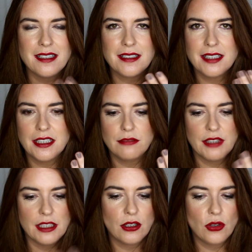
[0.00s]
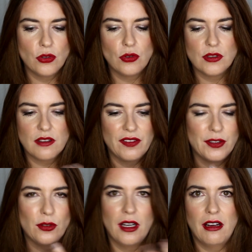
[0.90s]
anti-wrinkles,
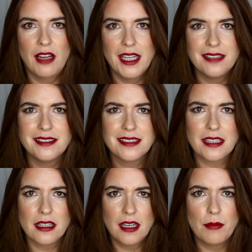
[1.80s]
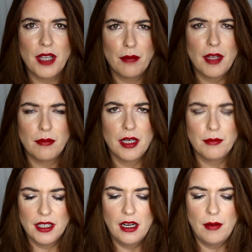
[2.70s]
fill lines, yum, yum, yum,
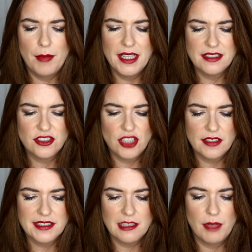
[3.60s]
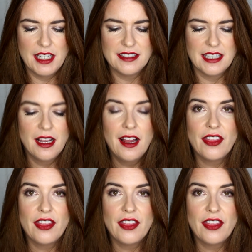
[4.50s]
yum, yum. It's just amazing.